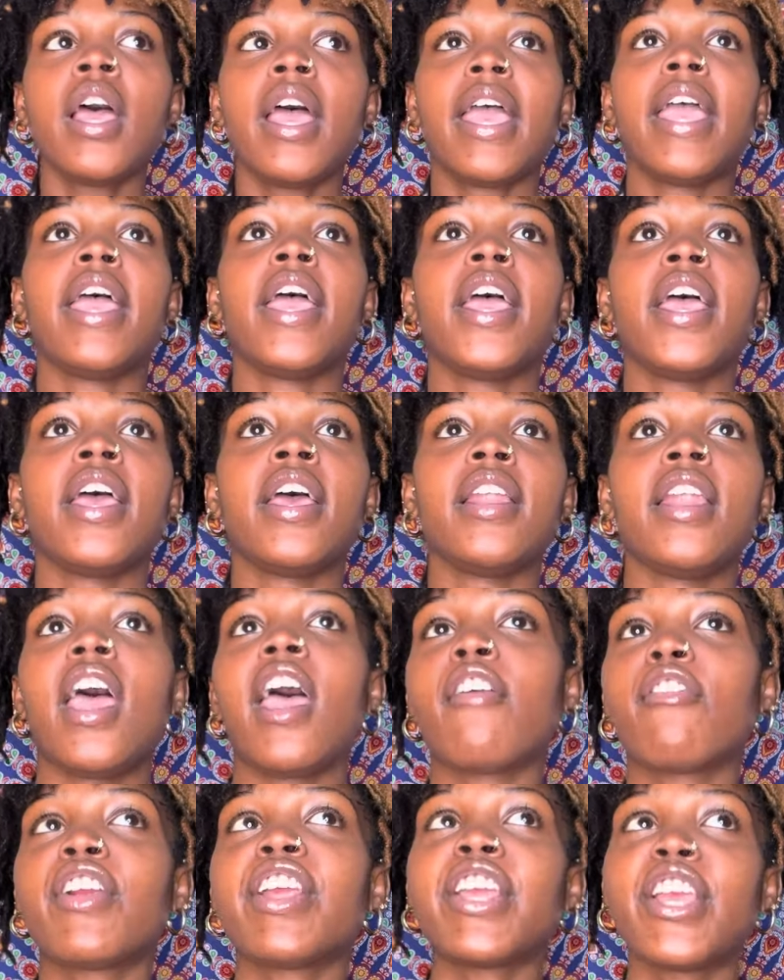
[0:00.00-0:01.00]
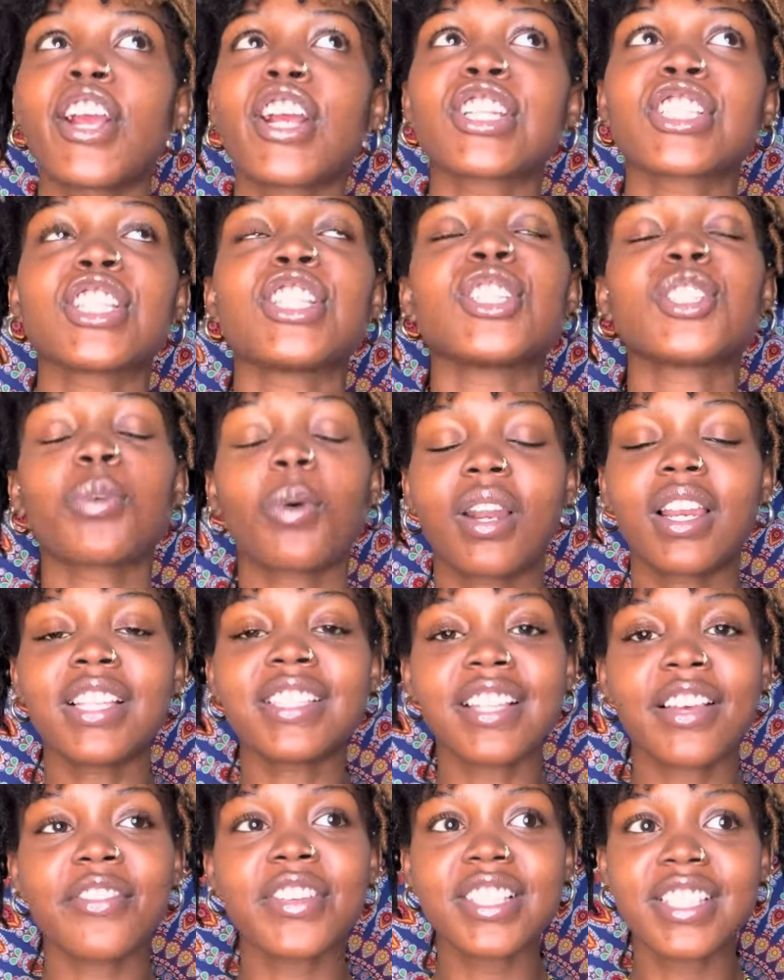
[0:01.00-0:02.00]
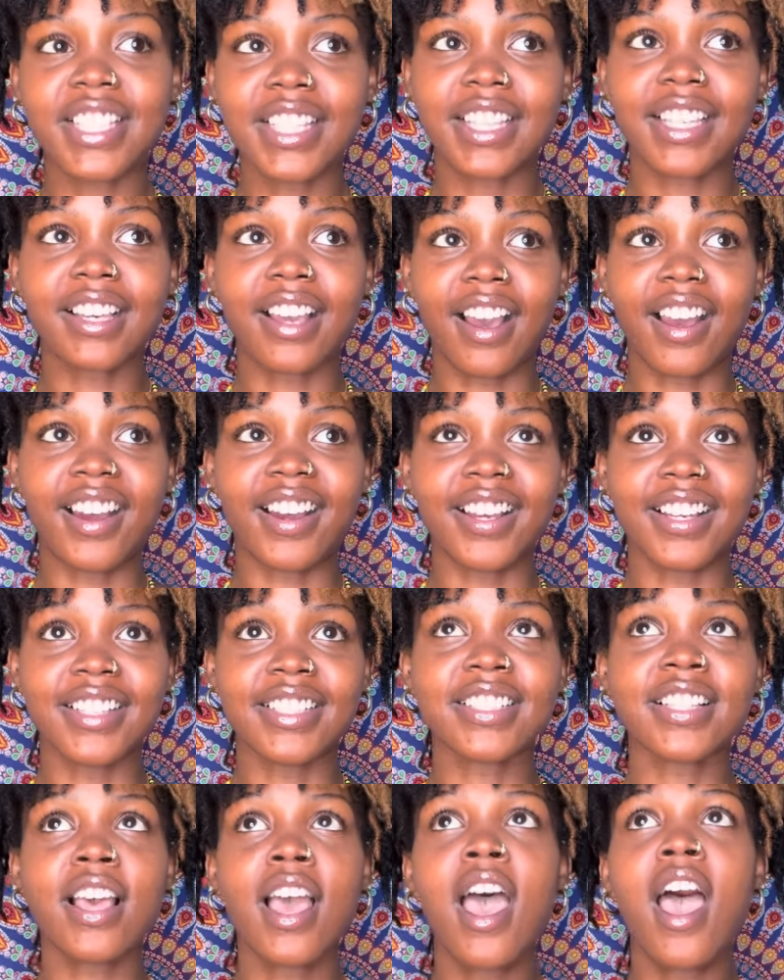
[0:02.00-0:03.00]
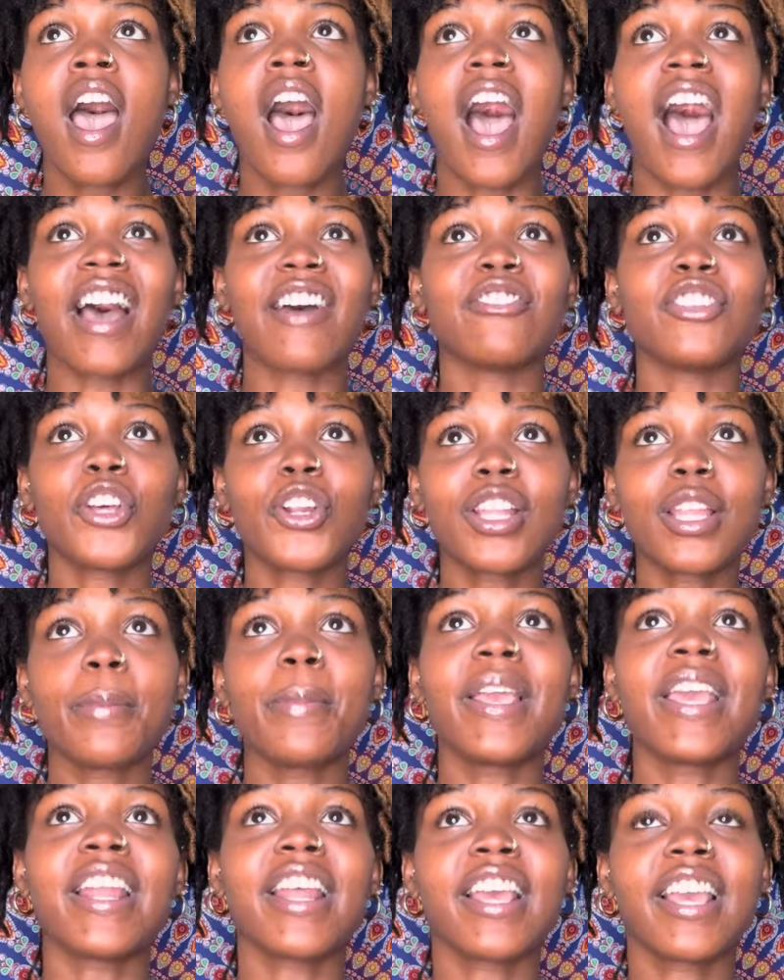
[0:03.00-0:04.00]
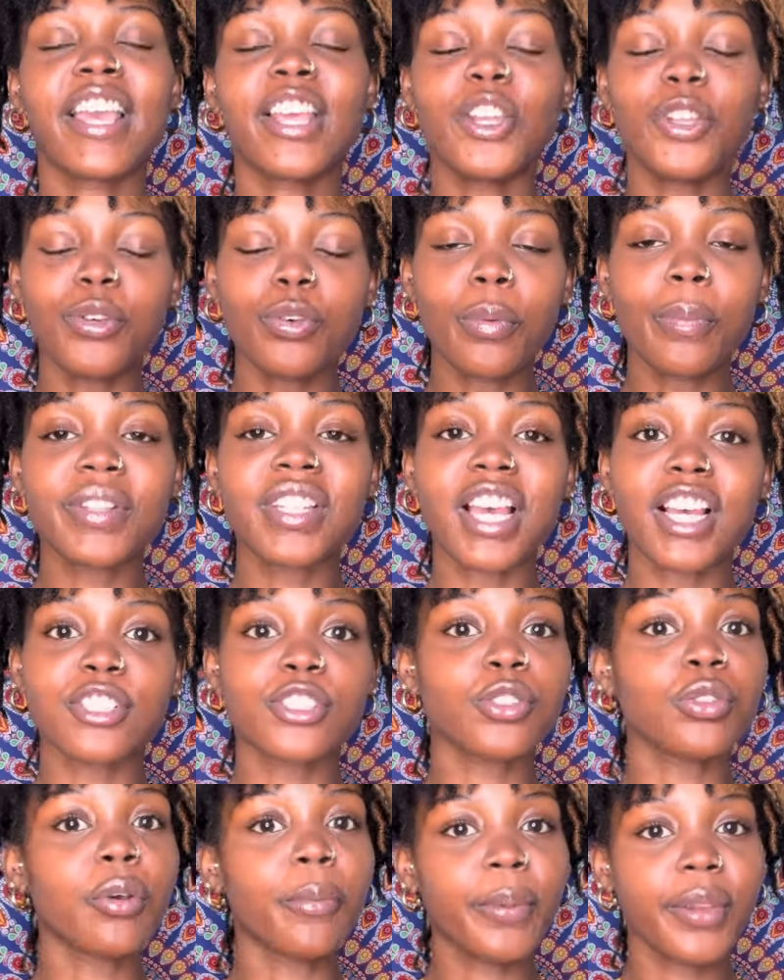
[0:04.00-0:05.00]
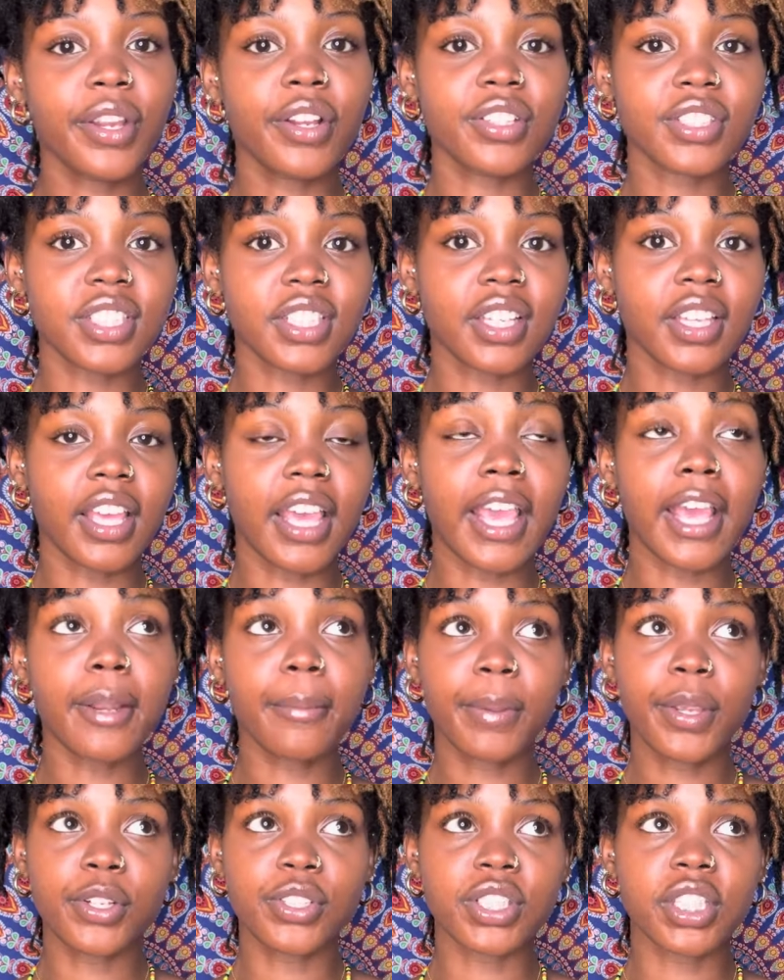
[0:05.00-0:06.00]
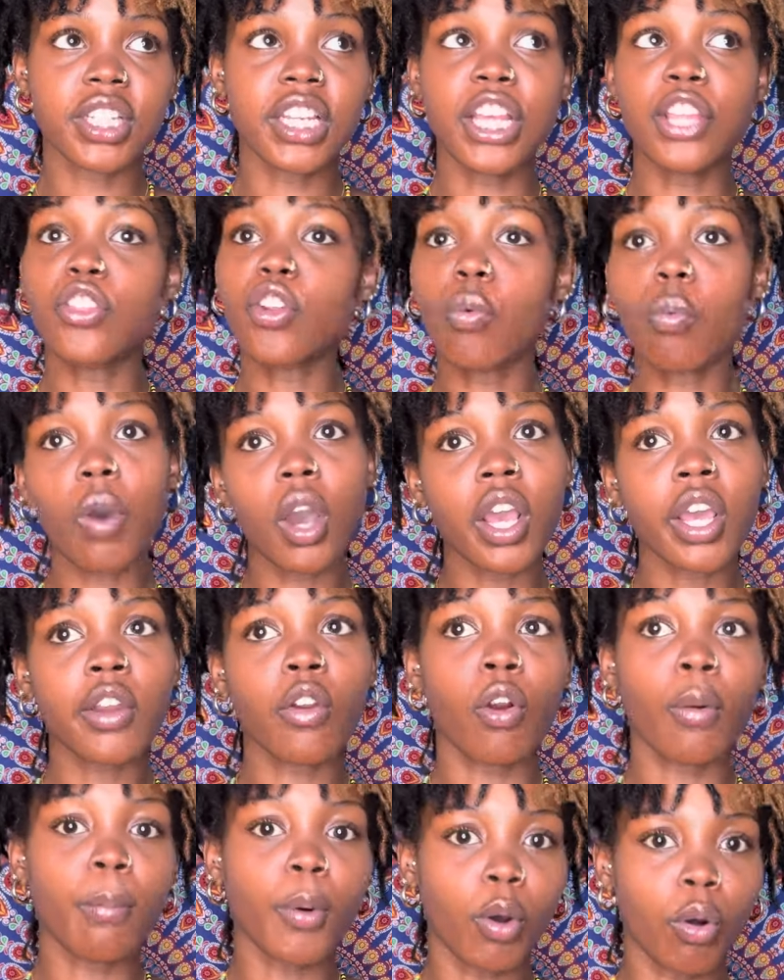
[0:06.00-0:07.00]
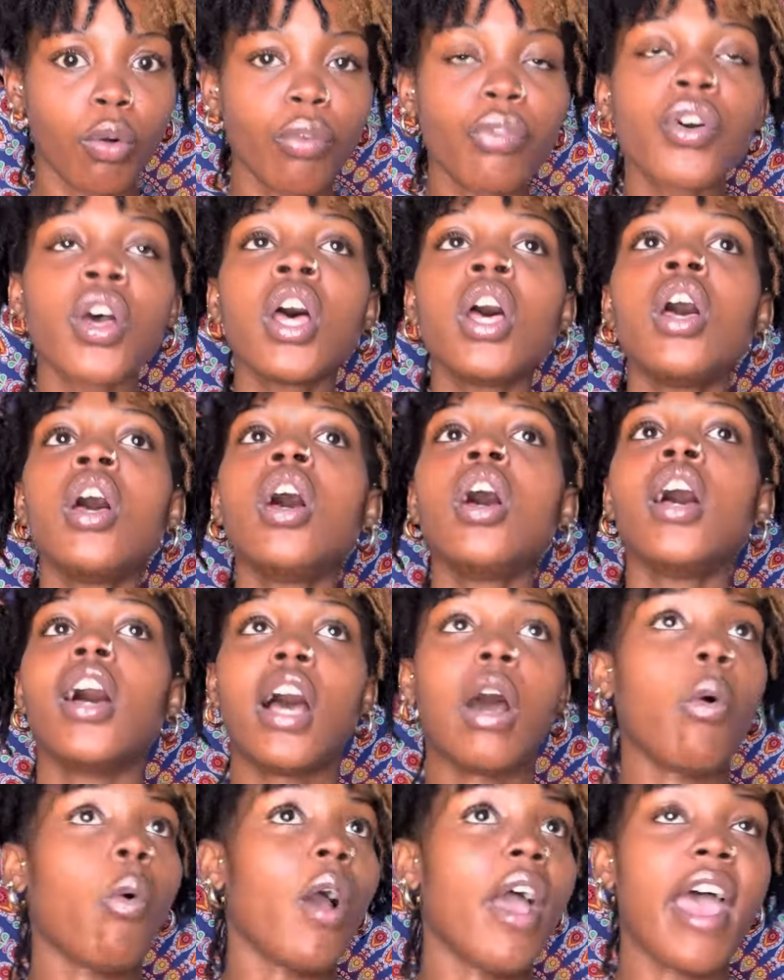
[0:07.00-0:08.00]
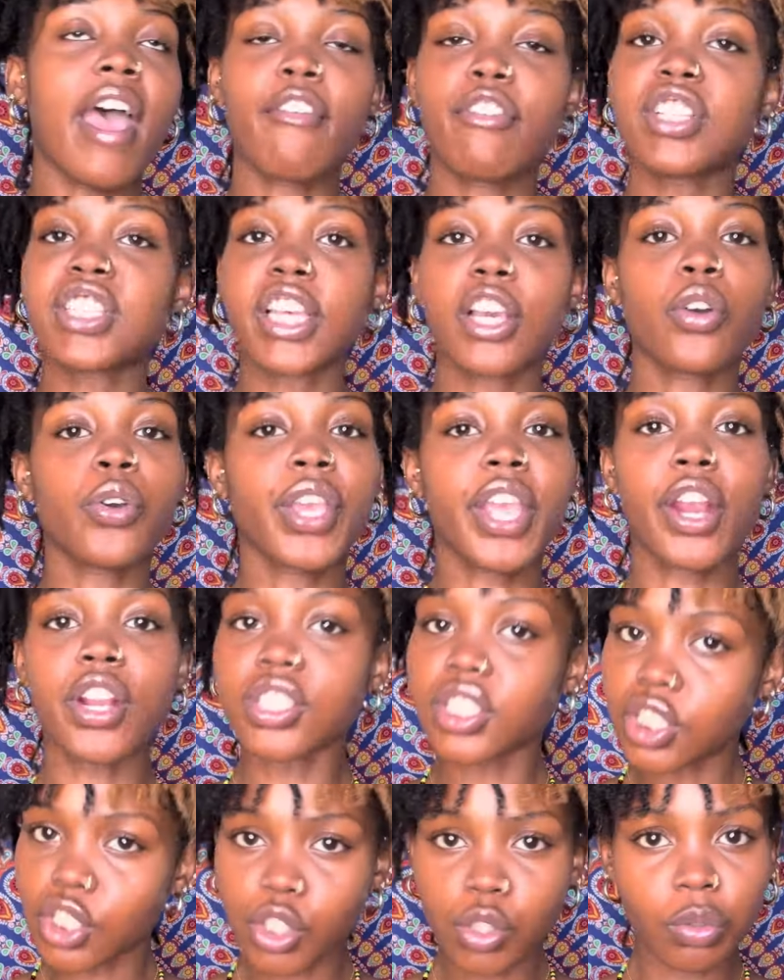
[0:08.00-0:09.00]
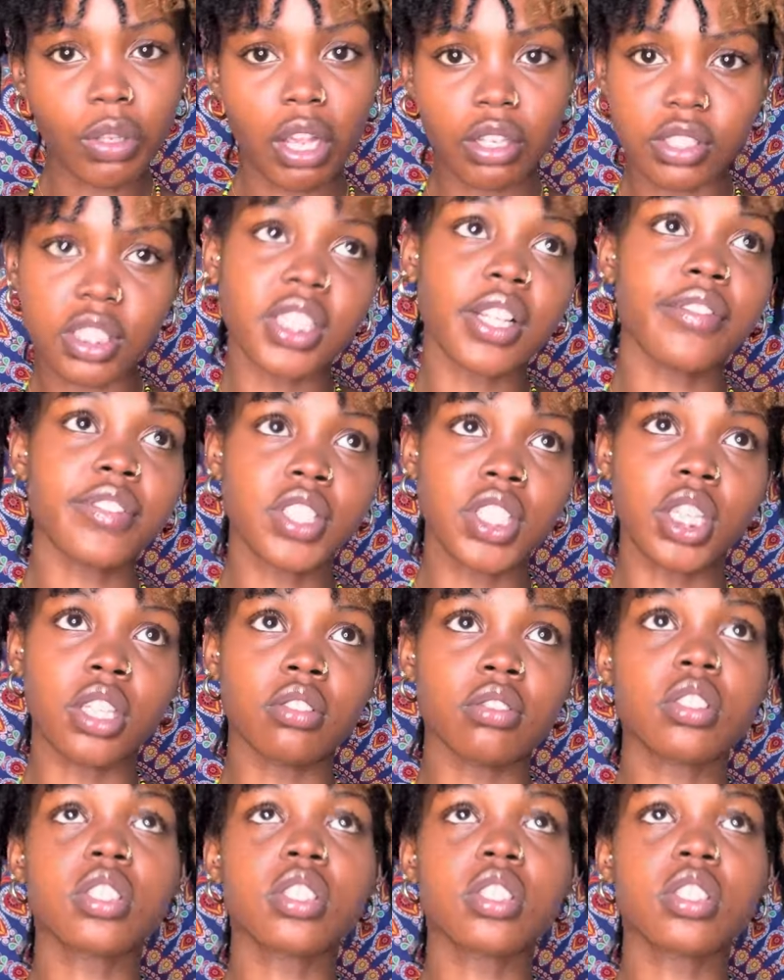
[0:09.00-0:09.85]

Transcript: And every year since 2017, guys, I've literally been getting a new tattoo, of piercing, and piercing, either one or both every single year since 2017.